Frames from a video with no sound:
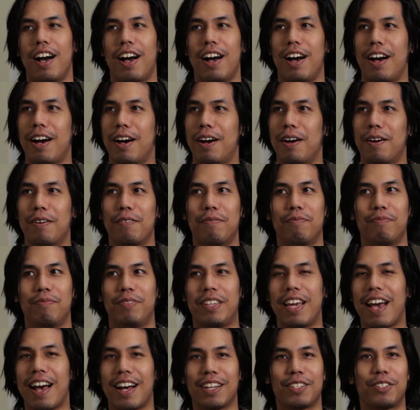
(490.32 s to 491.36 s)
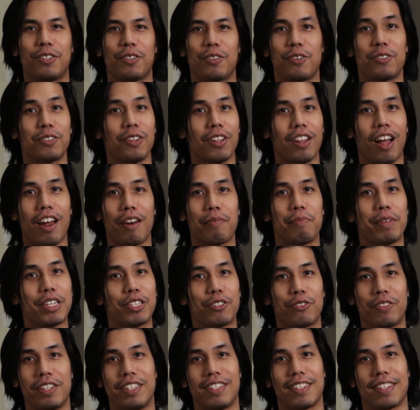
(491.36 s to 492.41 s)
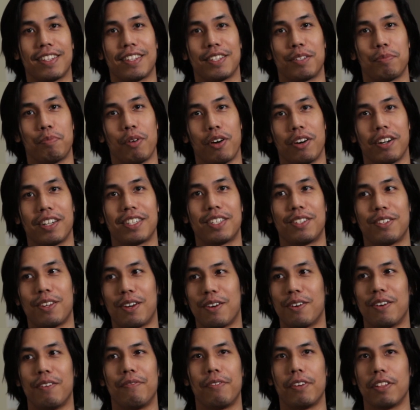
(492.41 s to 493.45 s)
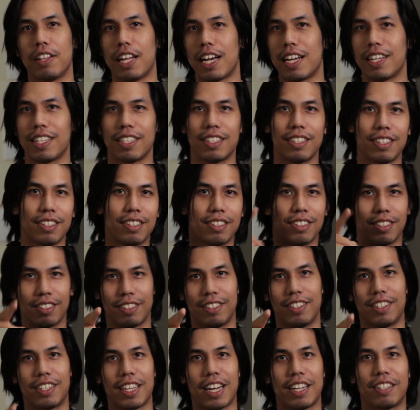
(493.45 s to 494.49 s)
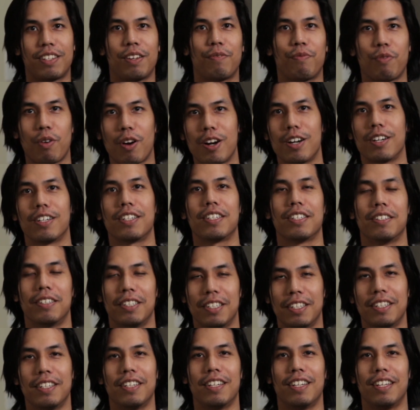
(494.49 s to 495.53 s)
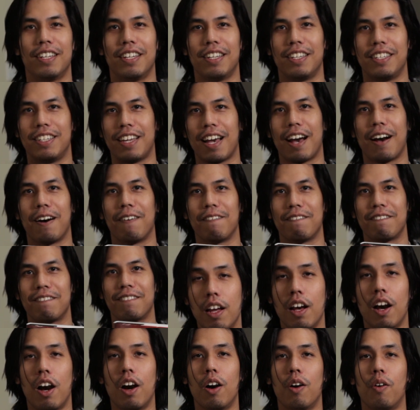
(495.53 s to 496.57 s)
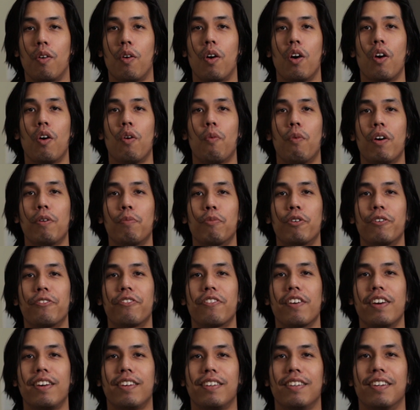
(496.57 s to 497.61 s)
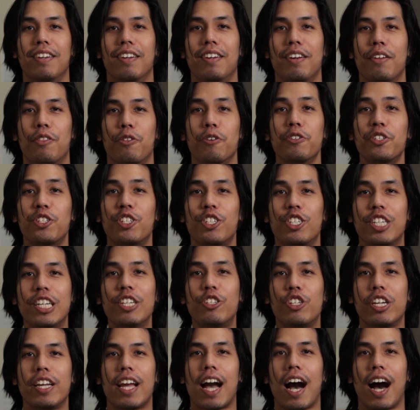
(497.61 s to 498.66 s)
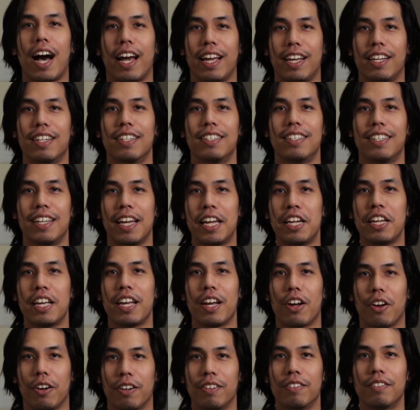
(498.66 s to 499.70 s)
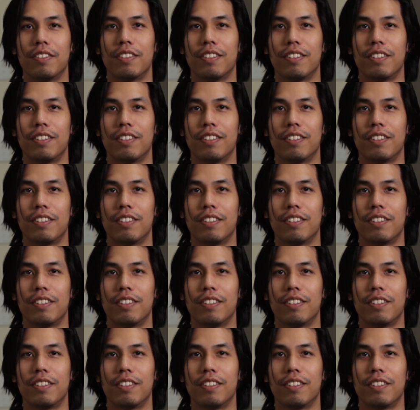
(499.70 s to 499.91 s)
So there's a lot of mysteries in this book. So if you like detective work, yeah. Oh, one more thing. There's CGI in here.